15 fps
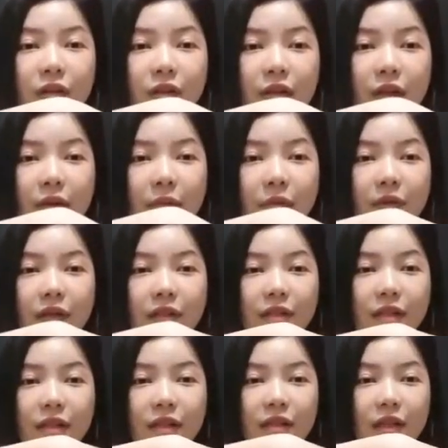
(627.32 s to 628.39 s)
yeah, you can
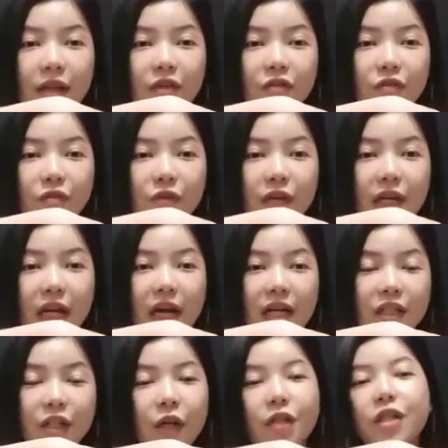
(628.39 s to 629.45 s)
see there's like 3 card
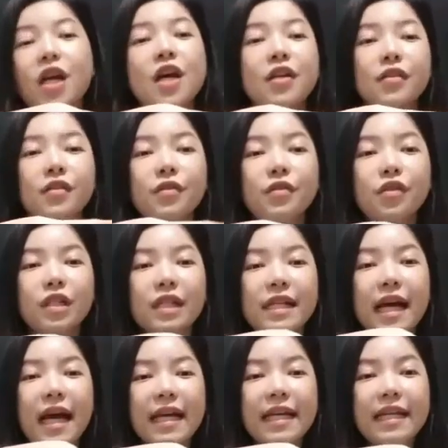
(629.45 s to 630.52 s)
slots. So usually
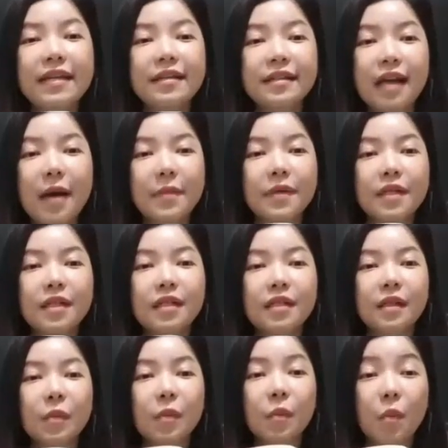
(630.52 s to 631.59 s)
I either
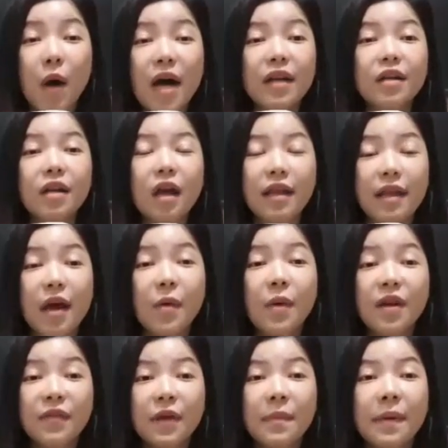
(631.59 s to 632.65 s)
double one
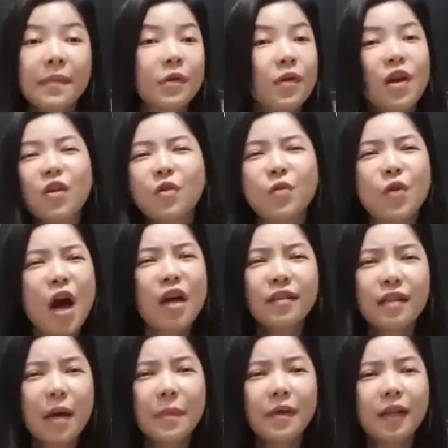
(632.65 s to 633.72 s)
of them up. You can't
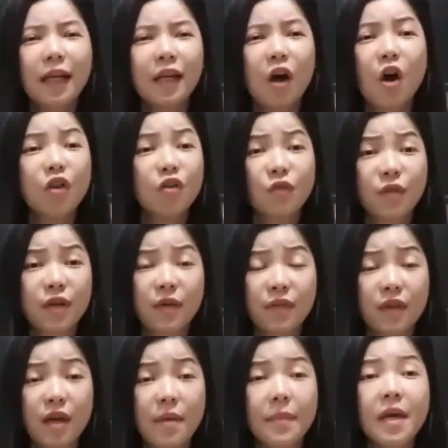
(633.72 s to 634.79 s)
double like all 3 of
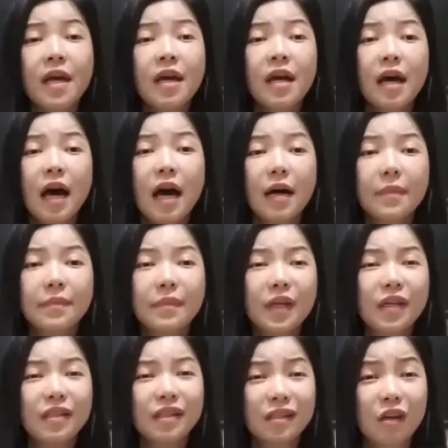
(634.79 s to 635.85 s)
them
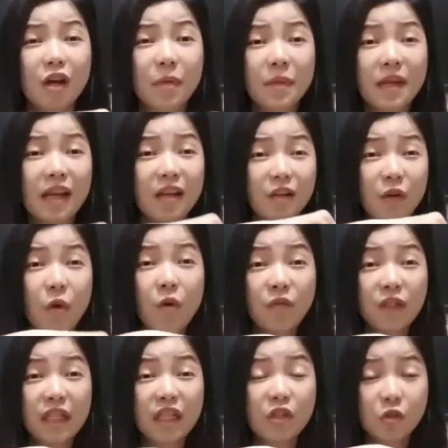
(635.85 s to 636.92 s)
because it's gonna be like
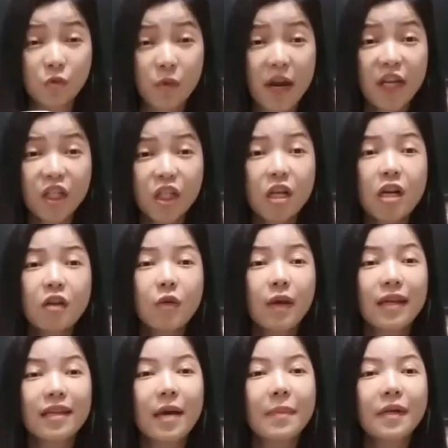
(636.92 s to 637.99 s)
overly stretched. You
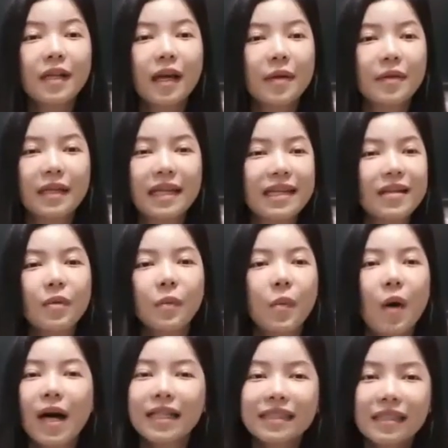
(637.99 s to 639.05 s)
can double like either
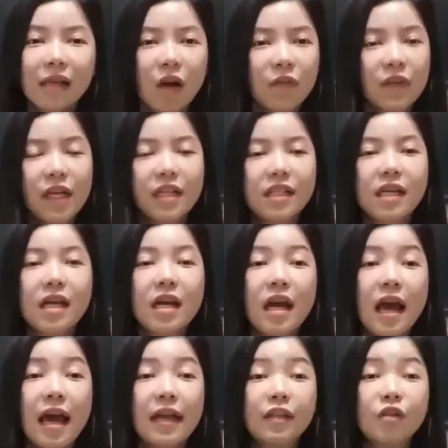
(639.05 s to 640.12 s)
one of it,
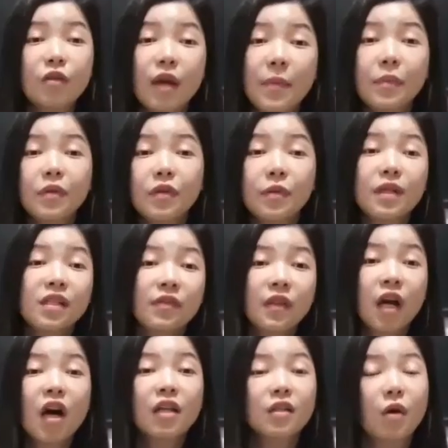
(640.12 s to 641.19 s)
and you can put the rest of the
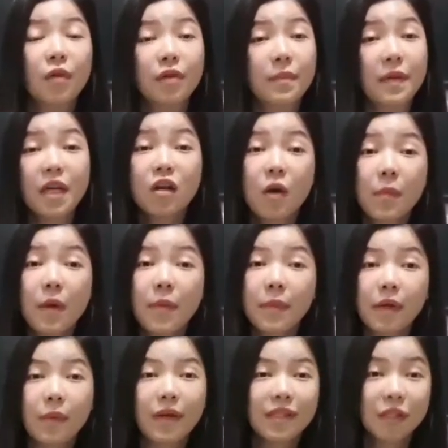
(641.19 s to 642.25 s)
cards on the bigger
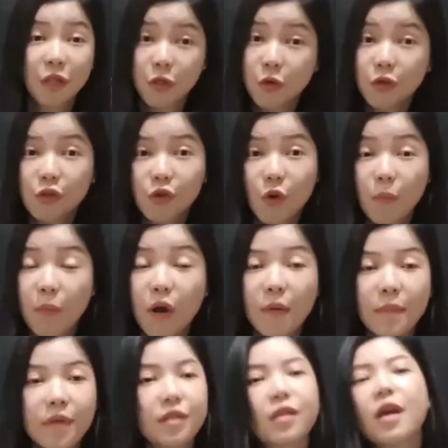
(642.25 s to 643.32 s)
compartment, where's the notes
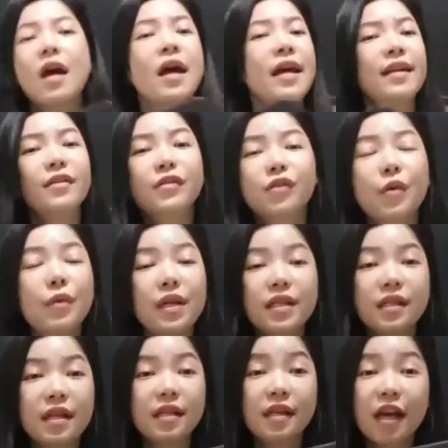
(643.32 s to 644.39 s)
compartment. It's so
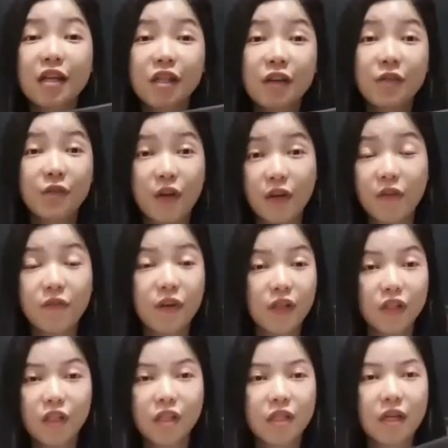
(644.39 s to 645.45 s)
easy. It's actually very
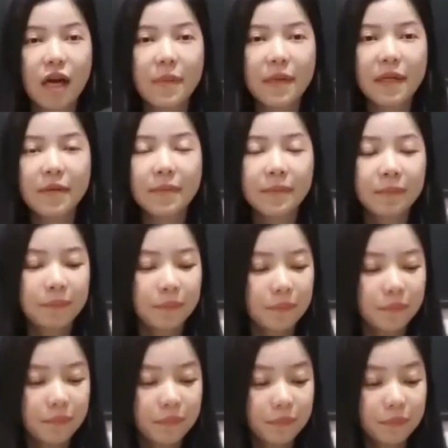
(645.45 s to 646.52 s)
functional. I mean,
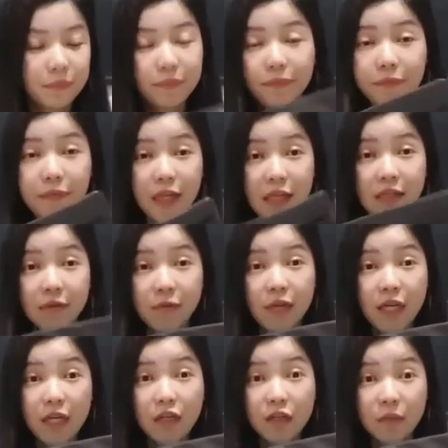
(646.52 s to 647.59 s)
it's a
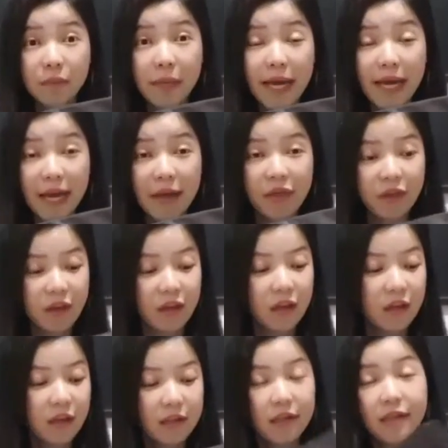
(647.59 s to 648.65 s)
really good bag, I think.
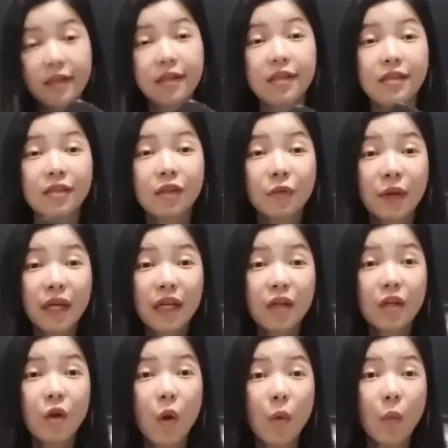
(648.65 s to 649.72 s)
And this is already
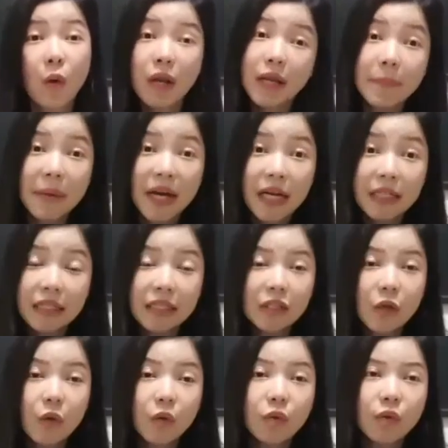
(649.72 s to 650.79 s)
your wallet part,
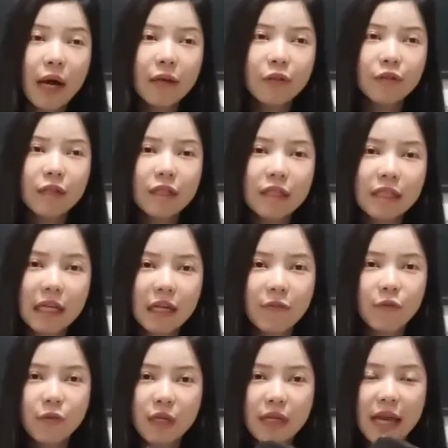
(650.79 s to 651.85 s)
so I don't understand if
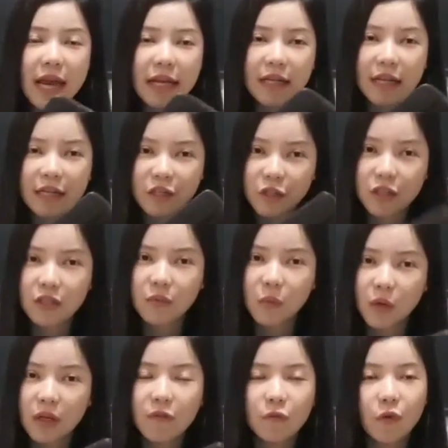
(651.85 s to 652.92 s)
you need additional
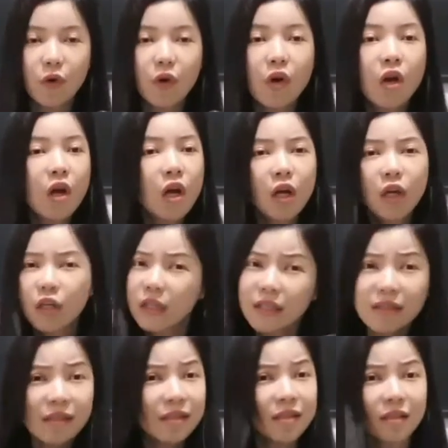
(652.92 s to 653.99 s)
wallet for.
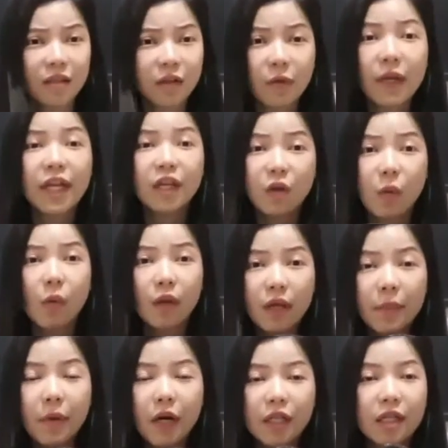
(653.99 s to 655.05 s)
This is already your
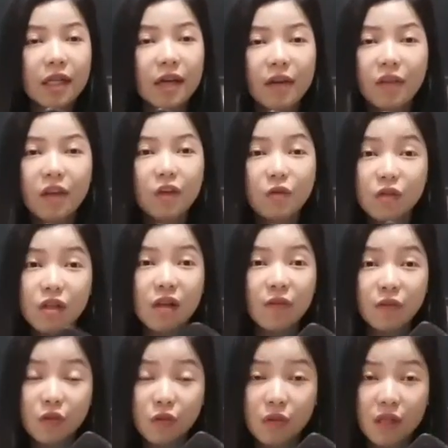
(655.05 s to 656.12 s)
wallet part, and I think you just
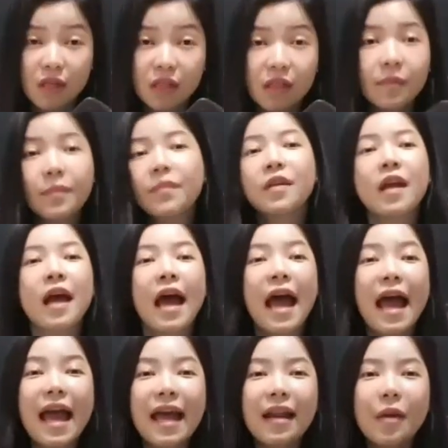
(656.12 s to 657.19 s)
have to do this.
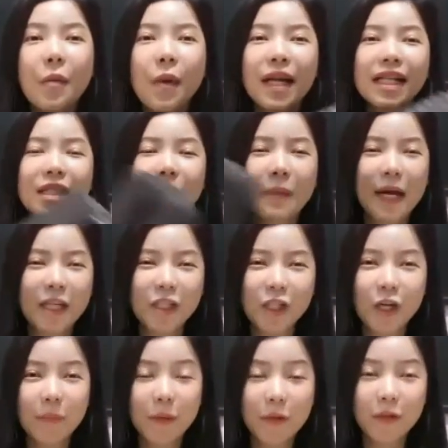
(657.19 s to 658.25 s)
And what is
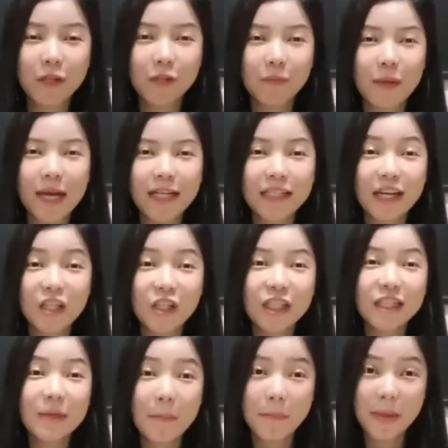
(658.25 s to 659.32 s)
special about this bag is actually
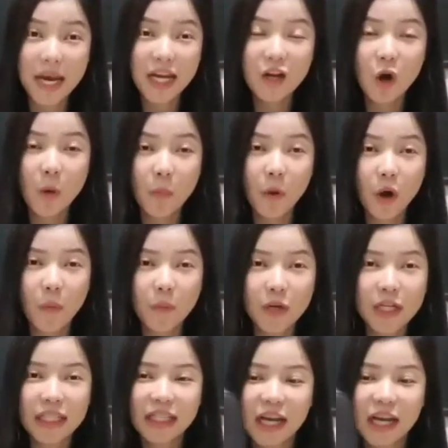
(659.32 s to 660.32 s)
the main compartment is